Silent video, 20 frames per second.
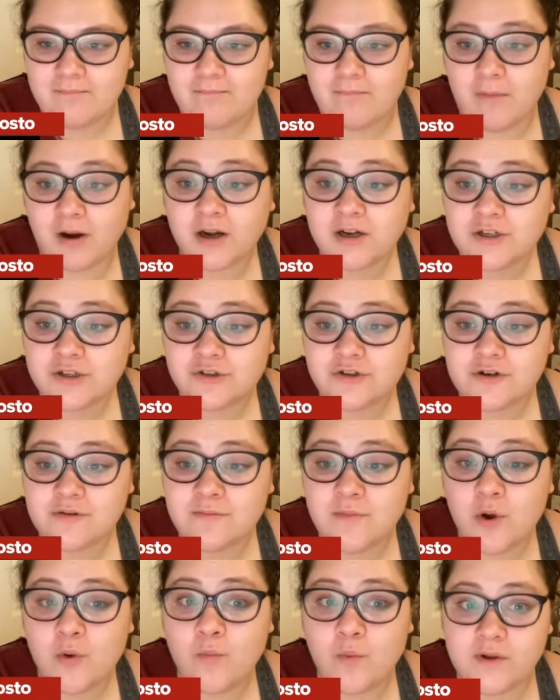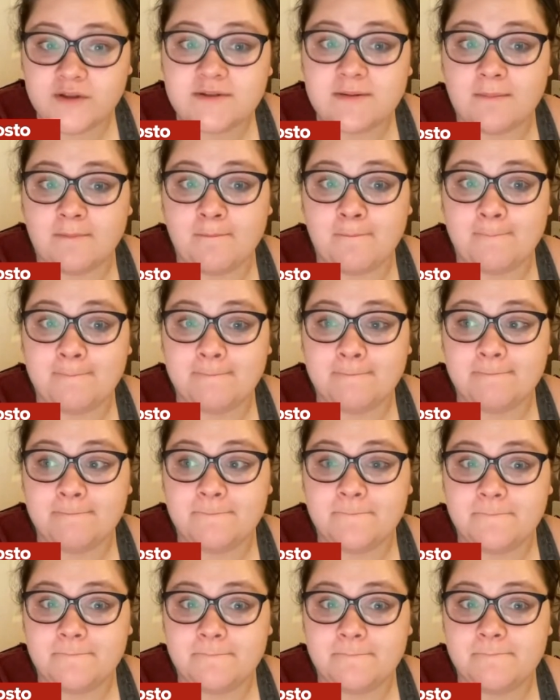Markstrom was
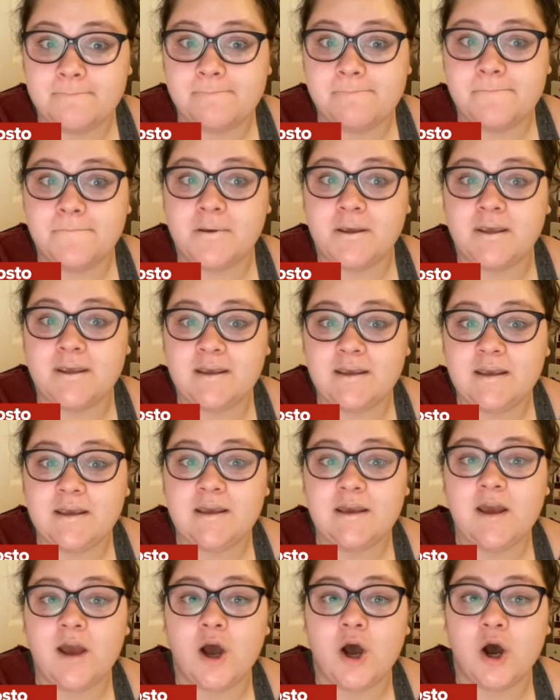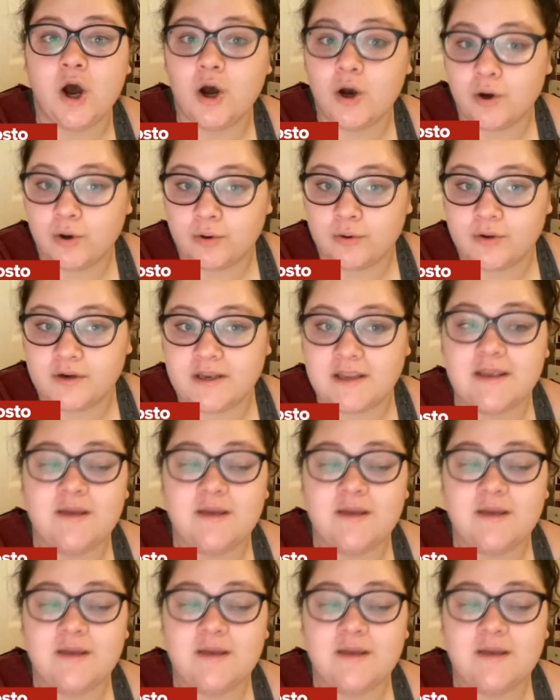PO'd.